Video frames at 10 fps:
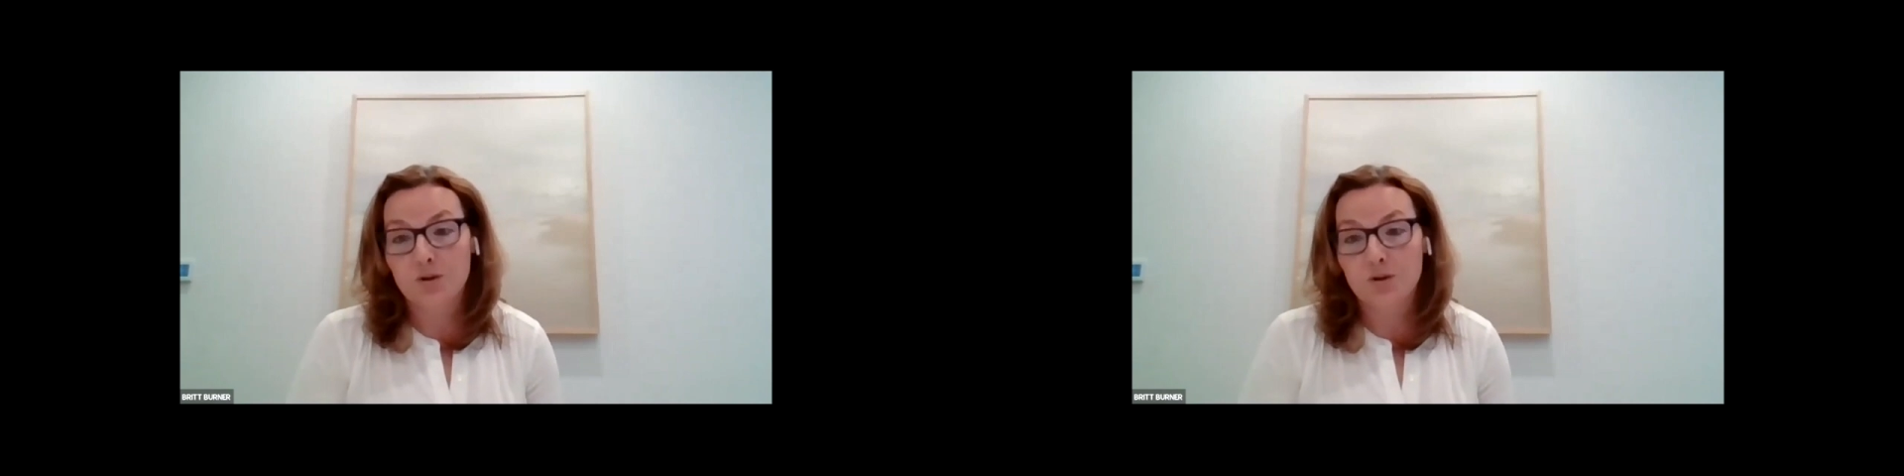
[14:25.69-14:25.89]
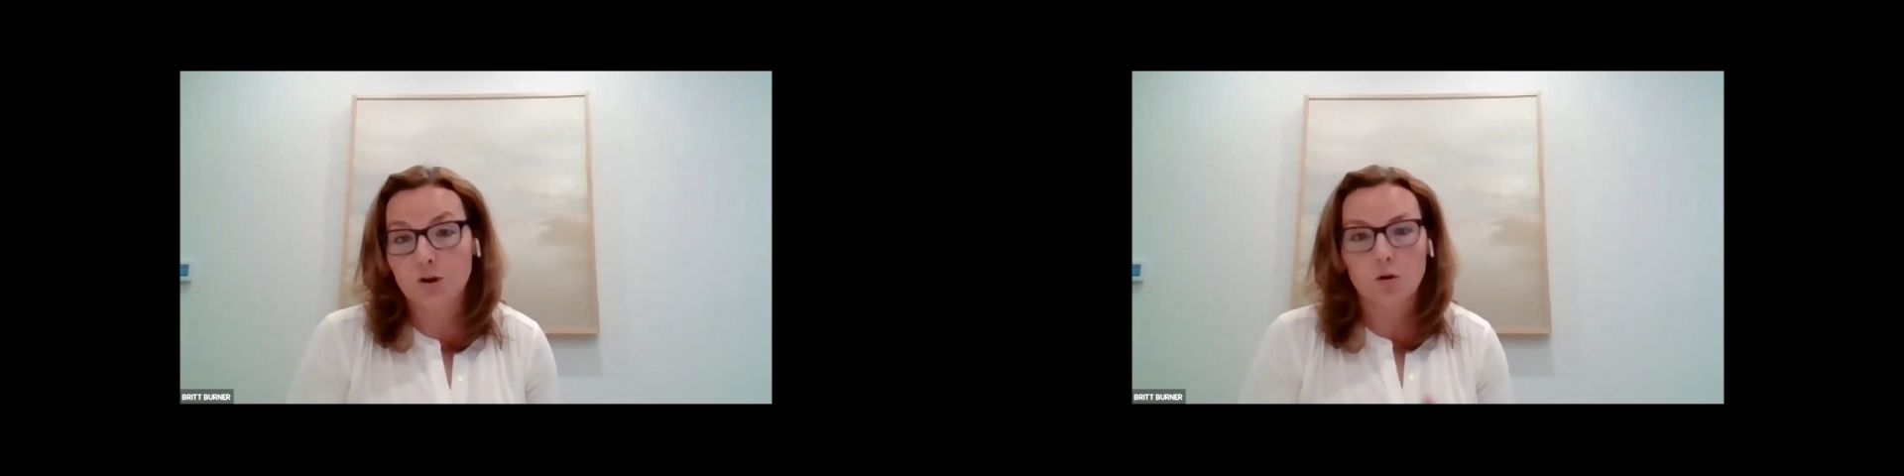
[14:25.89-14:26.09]

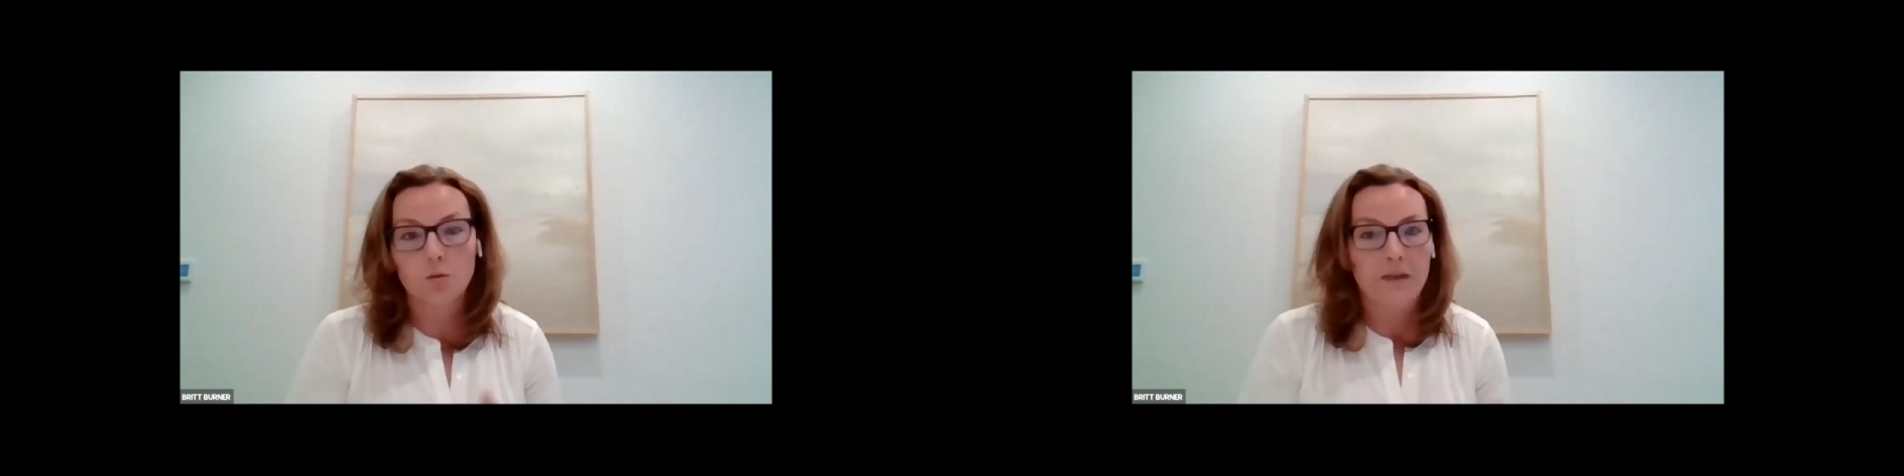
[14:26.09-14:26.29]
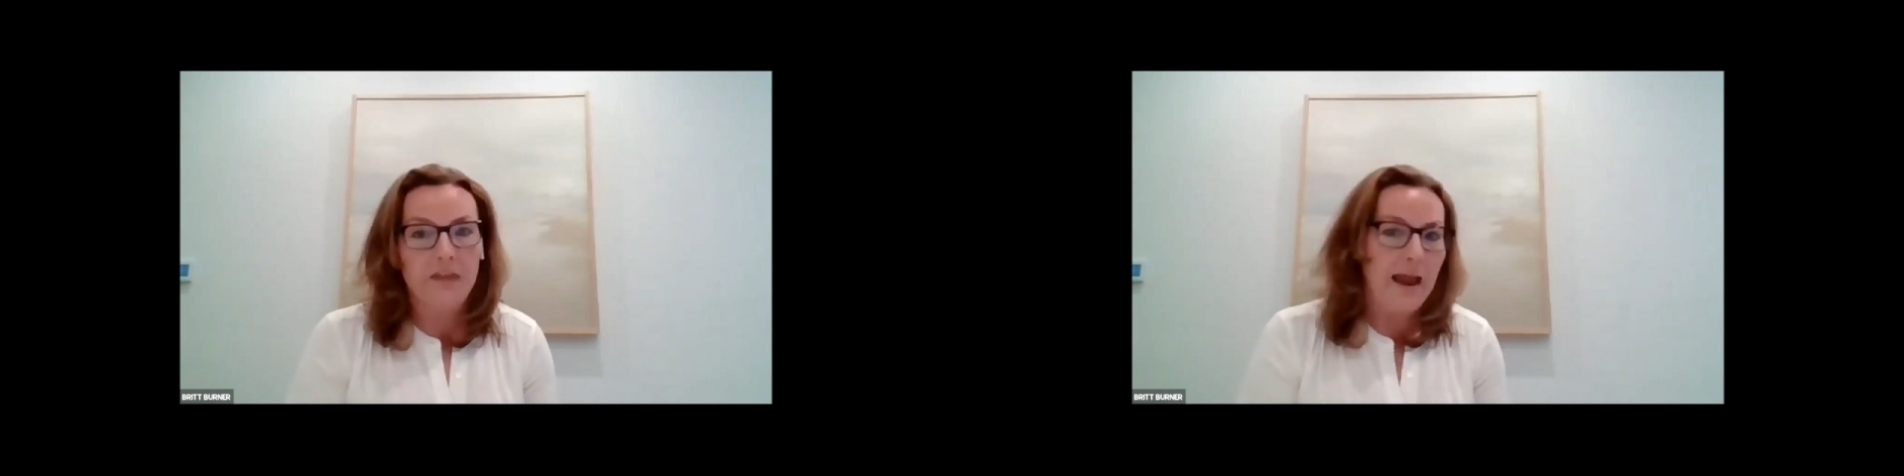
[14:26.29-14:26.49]

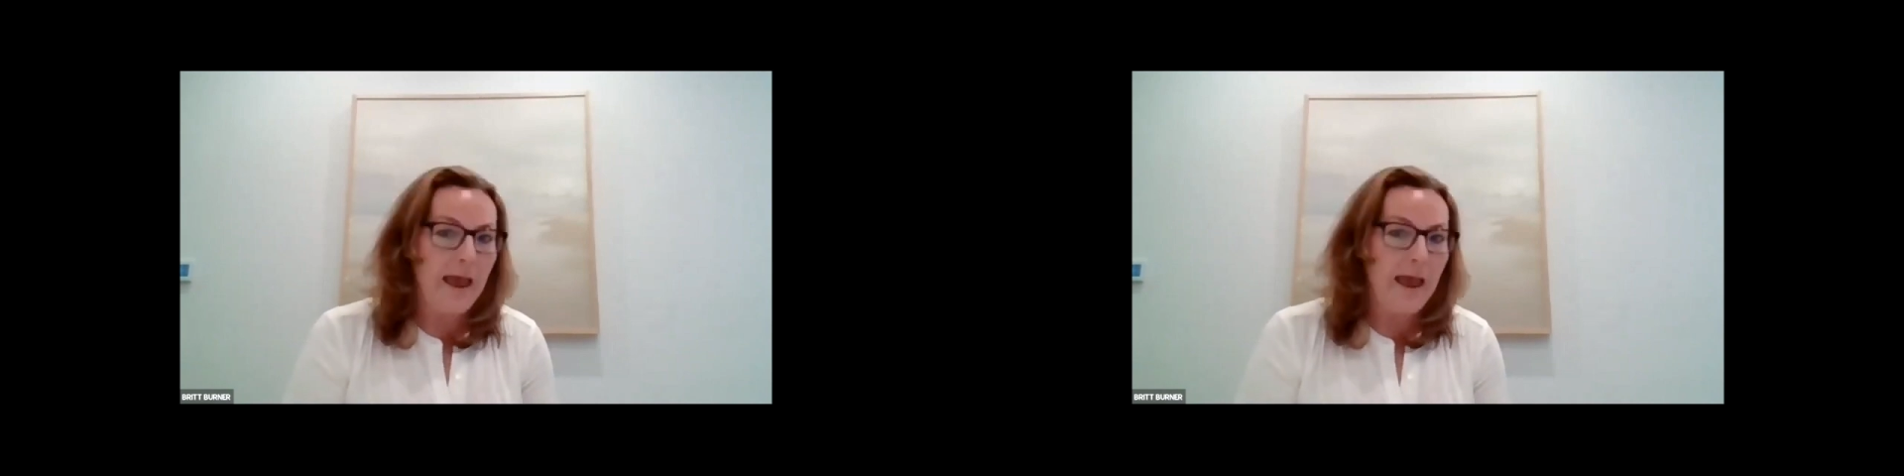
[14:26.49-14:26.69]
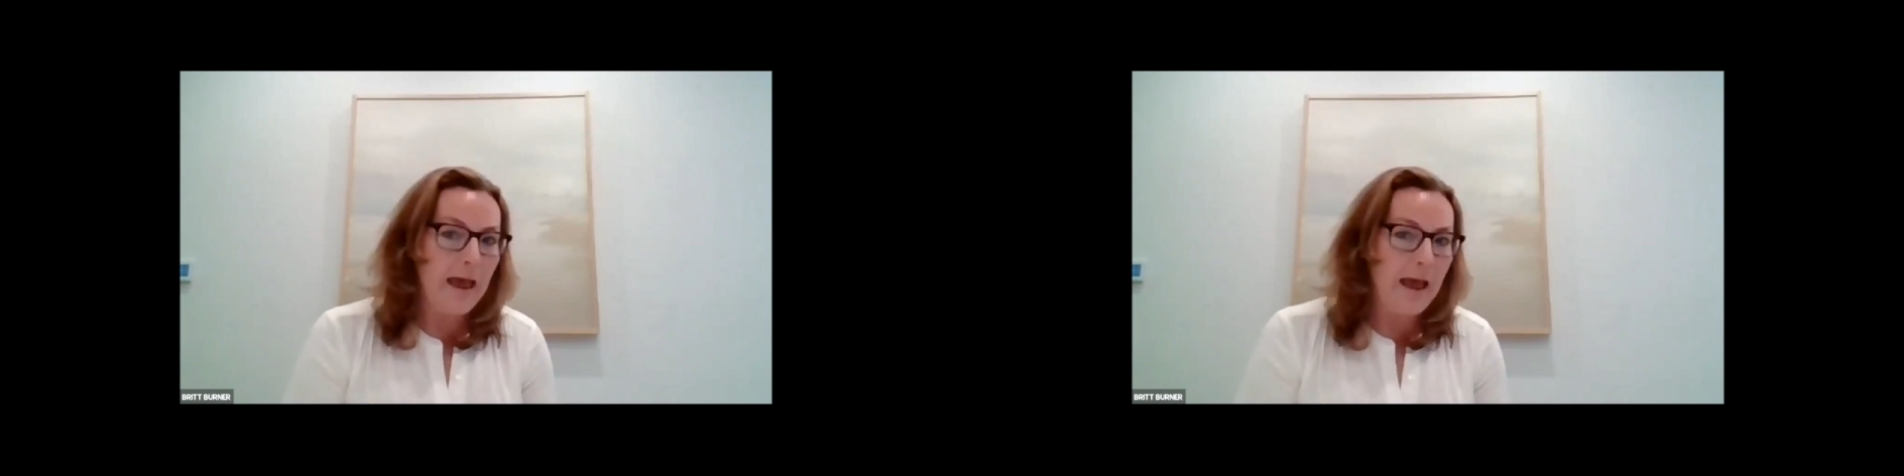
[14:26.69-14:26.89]
computer
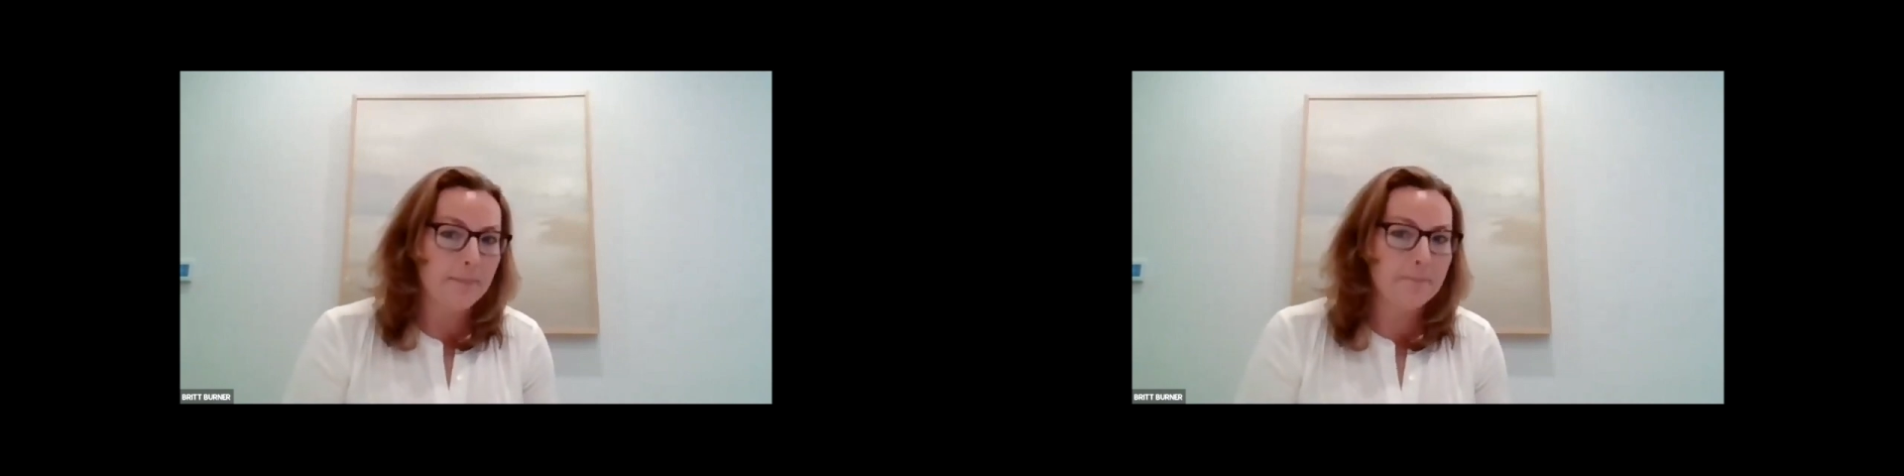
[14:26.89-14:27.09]
with an